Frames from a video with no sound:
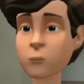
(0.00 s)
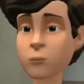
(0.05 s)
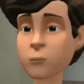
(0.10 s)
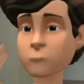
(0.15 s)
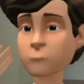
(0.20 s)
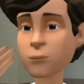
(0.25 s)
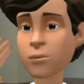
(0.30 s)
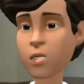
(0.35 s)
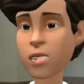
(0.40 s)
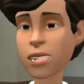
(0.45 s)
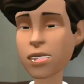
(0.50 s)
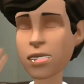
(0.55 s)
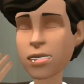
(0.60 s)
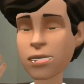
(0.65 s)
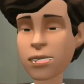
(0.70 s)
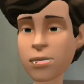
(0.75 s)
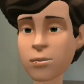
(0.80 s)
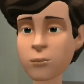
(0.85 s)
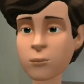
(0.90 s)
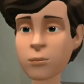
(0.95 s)
Hey
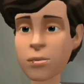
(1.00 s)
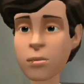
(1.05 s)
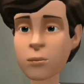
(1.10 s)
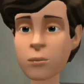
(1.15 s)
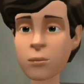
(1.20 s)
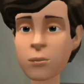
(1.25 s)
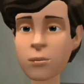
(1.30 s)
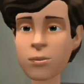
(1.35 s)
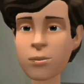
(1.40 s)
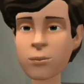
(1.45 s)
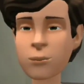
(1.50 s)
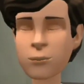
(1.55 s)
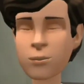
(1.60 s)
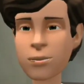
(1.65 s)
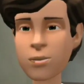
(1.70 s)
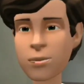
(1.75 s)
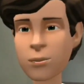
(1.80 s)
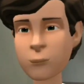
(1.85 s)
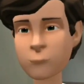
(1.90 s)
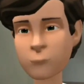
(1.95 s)
Cody, it just means
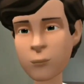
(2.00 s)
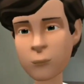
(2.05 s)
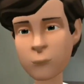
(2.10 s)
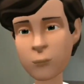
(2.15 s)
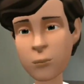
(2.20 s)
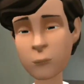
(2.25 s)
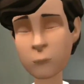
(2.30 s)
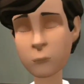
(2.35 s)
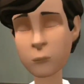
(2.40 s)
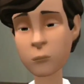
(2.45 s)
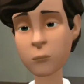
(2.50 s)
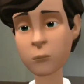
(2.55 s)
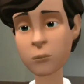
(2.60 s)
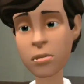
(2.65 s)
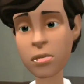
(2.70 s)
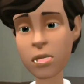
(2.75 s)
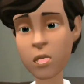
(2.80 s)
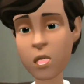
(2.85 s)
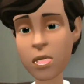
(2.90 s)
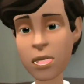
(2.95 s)
pincer.
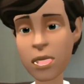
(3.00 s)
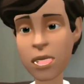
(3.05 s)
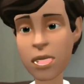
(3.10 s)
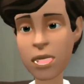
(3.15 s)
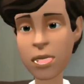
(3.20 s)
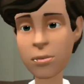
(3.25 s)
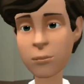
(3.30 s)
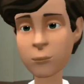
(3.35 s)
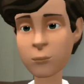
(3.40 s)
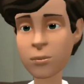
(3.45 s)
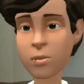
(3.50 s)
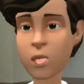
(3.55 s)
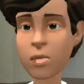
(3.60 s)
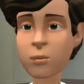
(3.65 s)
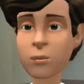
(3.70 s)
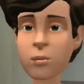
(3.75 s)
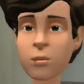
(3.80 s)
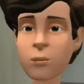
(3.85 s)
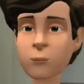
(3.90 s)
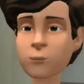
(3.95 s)
So what clue were you
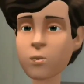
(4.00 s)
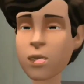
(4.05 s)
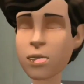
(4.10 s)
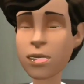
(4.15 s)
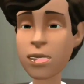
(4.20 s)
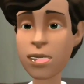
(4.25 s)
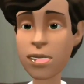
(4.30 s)
talking about that you couldn't